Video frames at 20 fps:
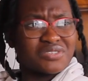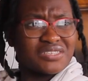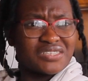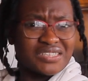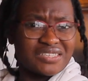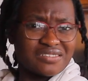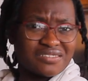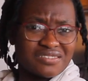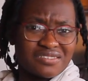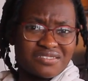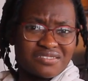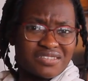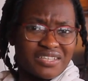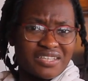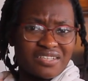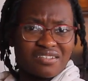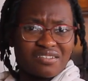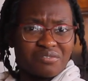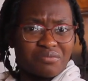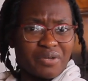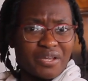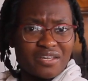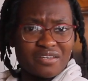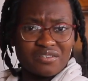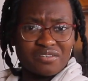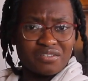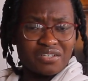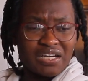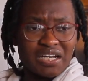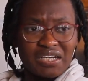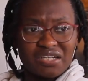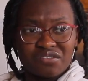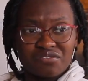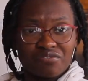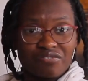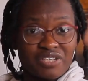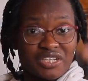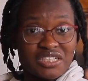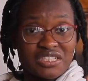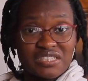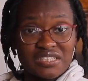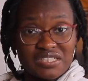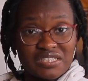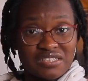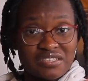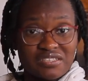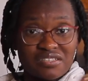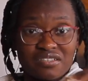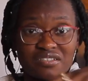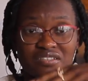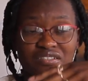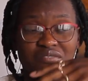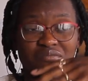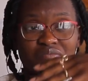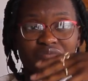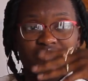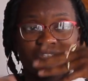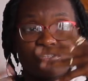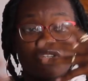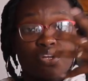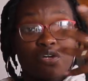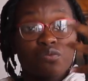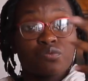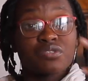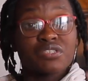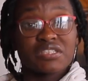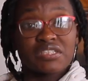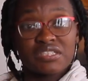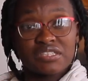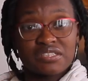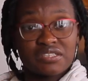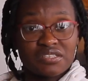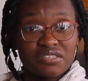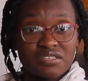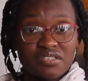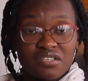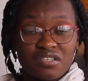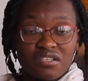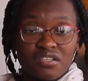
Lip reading: scent, like a regular kind of fresh scent, a no scent,